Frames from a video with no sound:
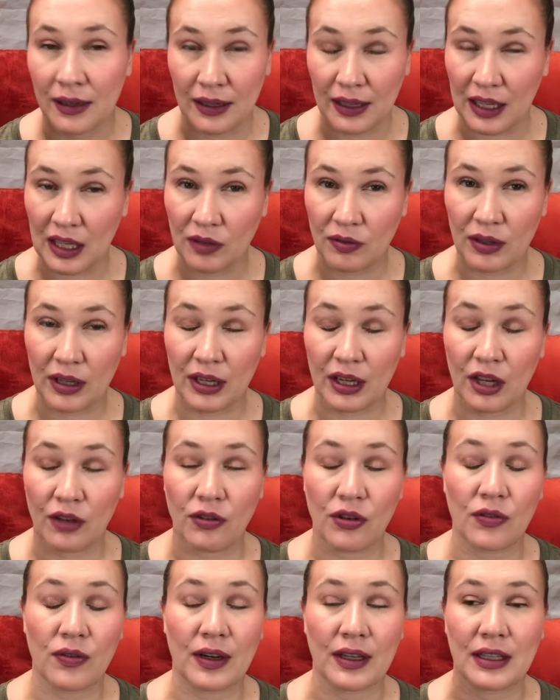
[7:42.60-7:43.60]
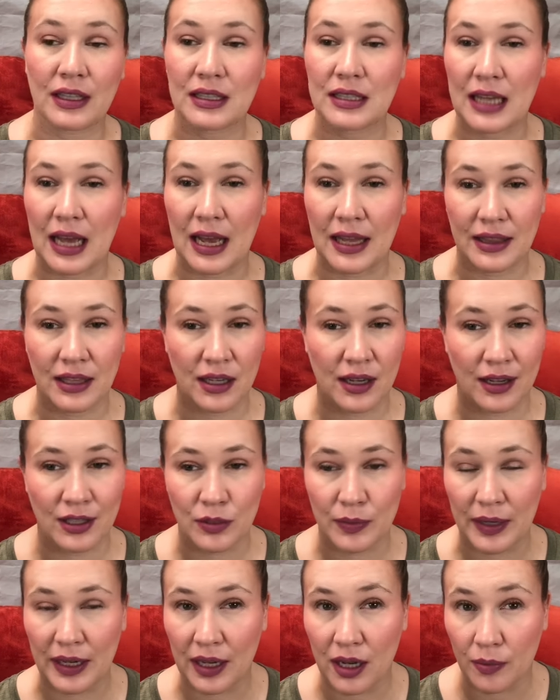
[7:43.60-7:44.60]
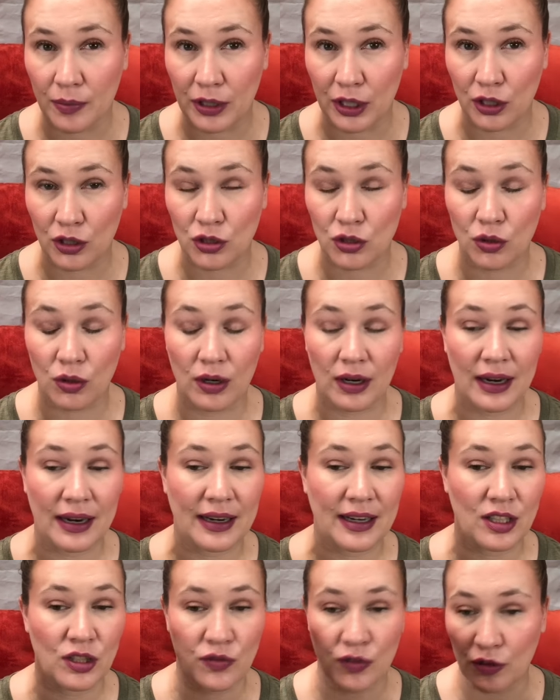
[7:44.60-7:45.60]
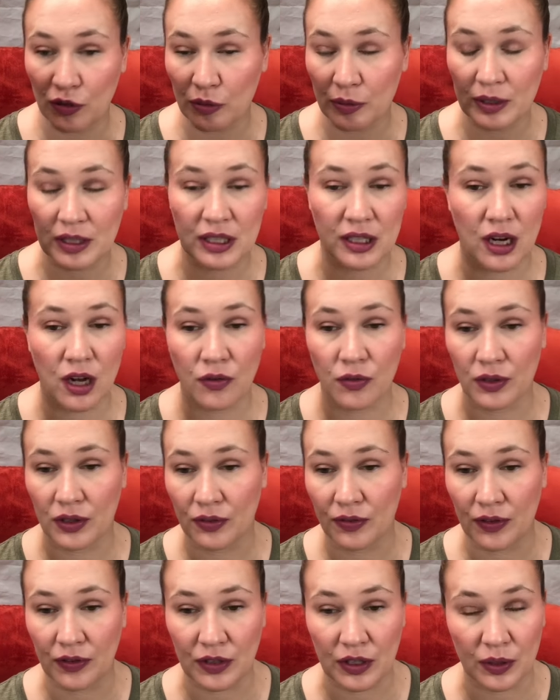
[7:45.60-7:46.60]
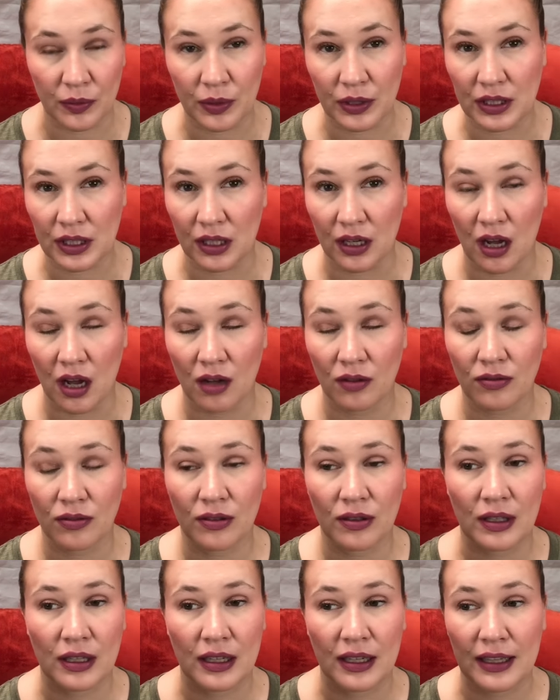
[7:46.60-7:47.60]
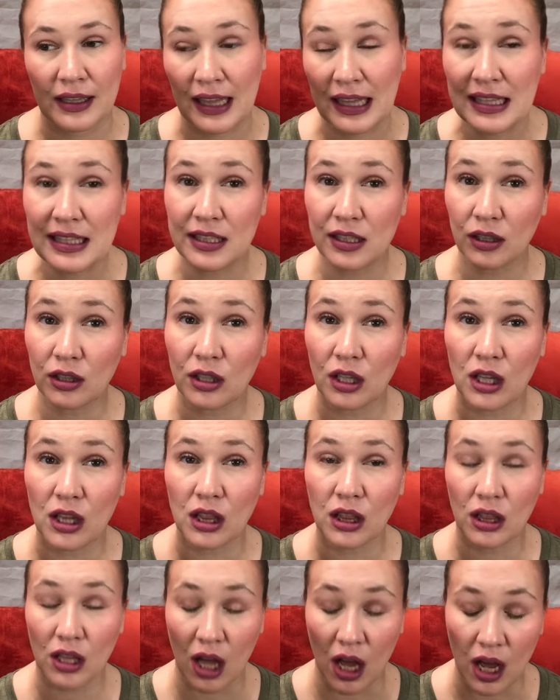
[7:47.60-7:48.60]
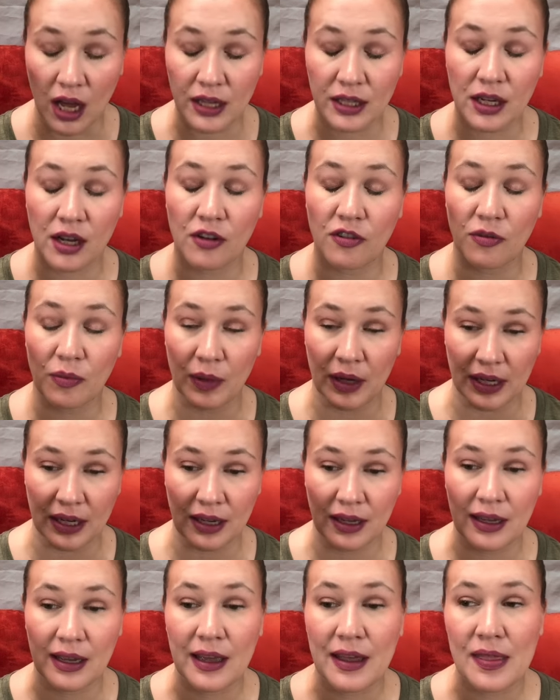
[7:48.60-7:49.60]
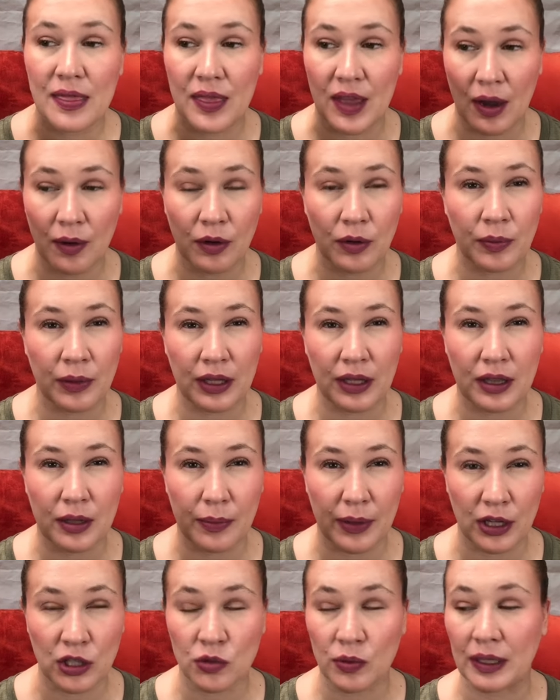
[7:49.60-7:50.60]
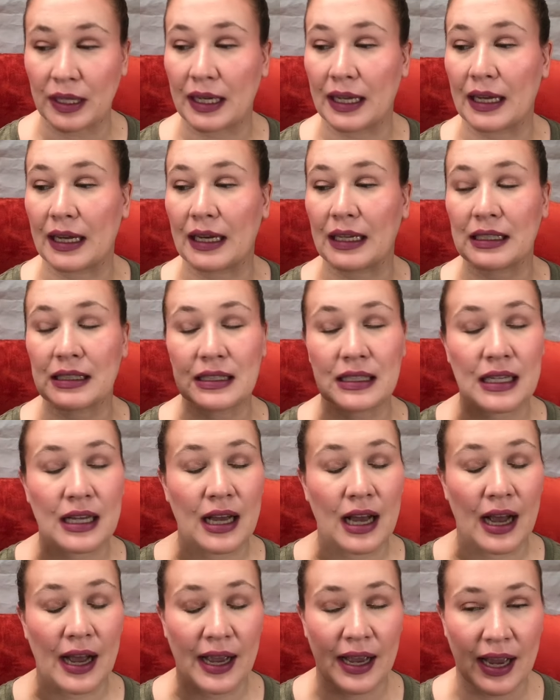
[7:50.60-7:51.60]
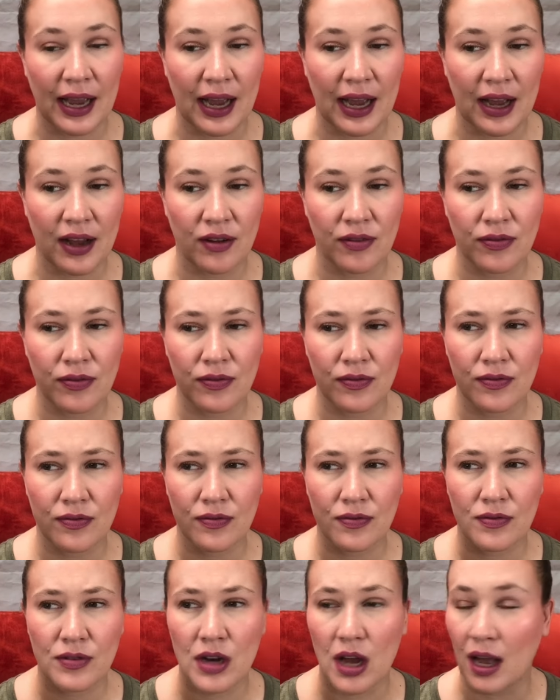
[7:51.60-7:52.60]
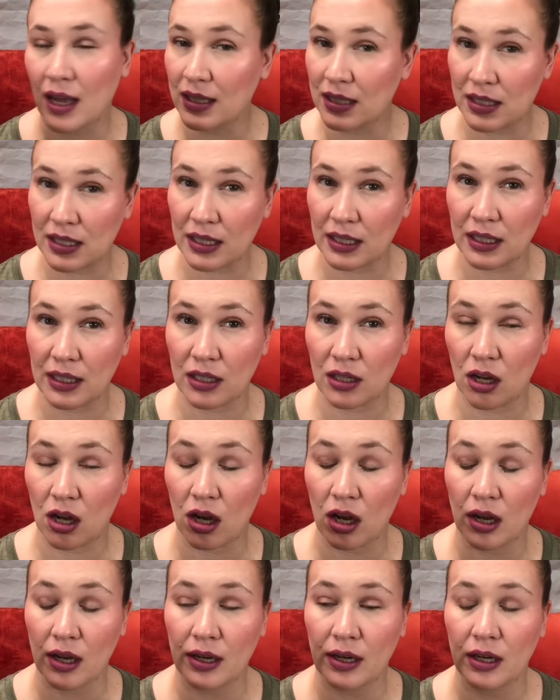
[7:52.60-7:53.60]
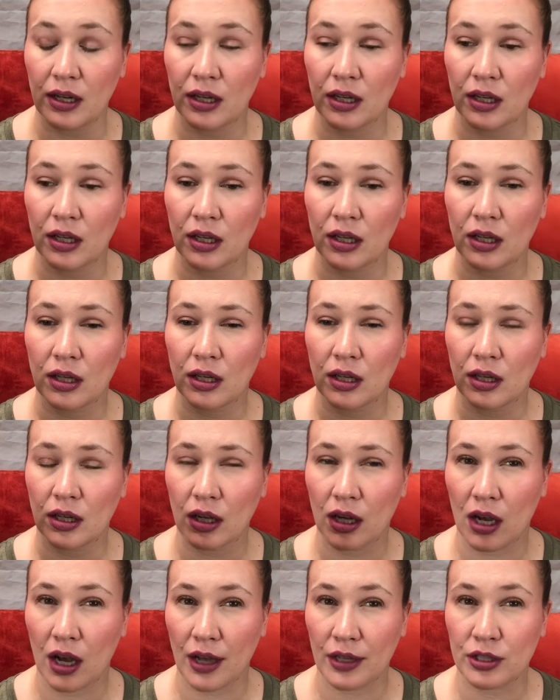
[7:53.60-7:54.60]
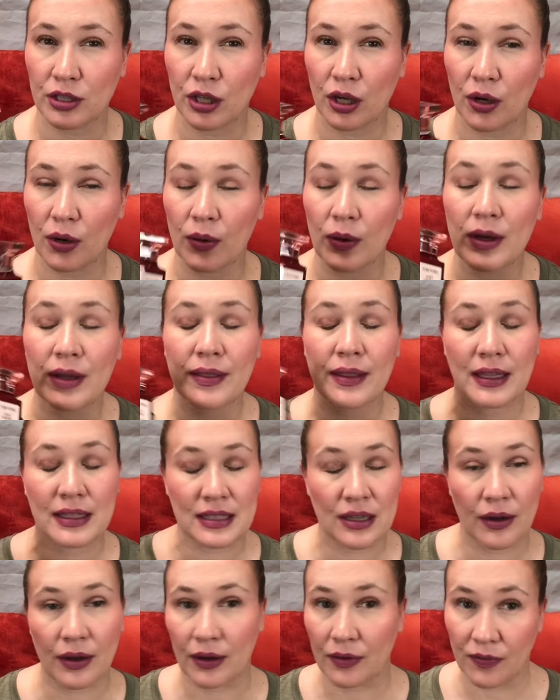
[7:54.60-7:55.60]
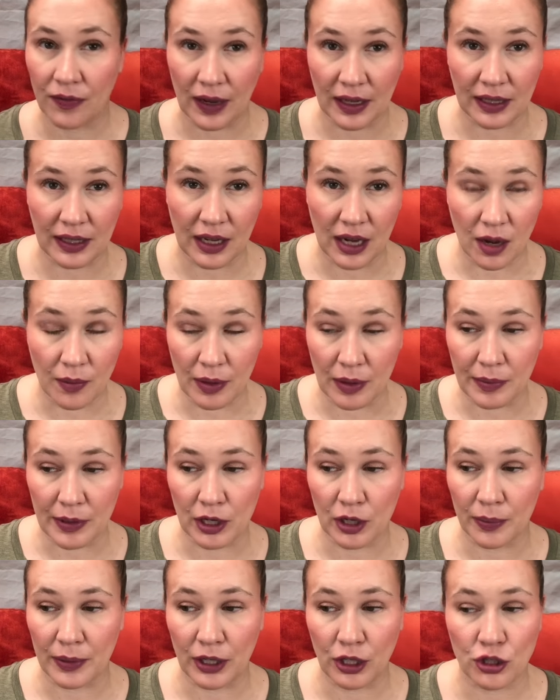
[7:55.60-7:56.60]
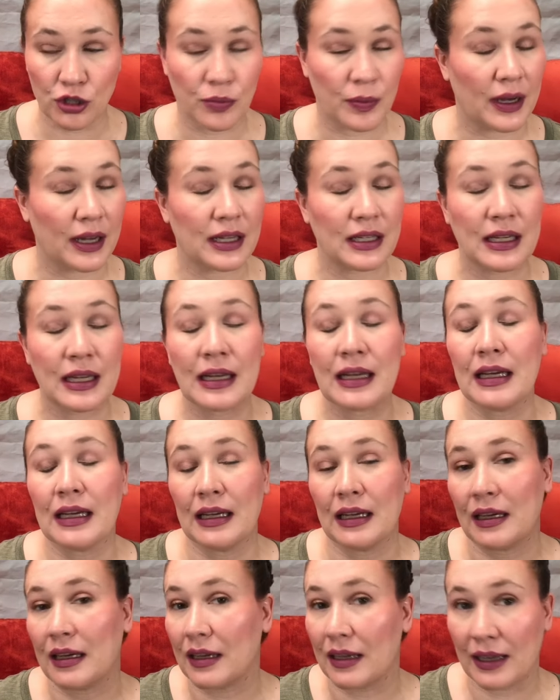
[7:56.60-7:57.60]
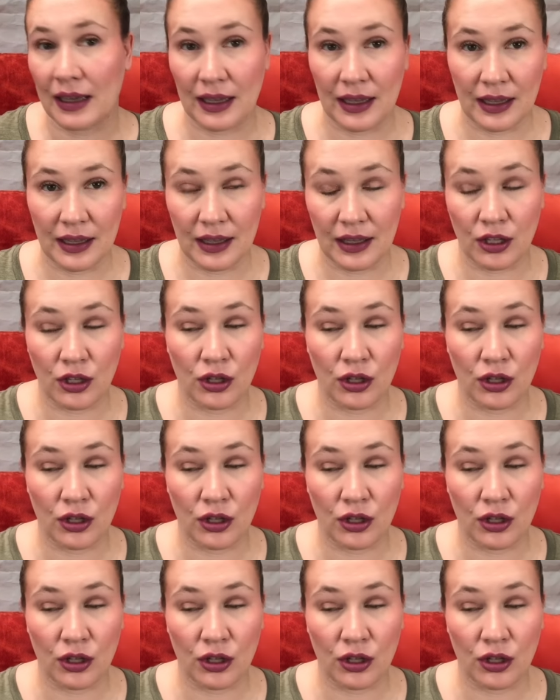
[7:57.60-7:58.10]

Even if you find this at the cosmetic company store and it's 50% off with 15% off, that's still a lot of money. That would be the best way to get it. I have not seen it on Costco. That's how I finally got my bitter peach, but it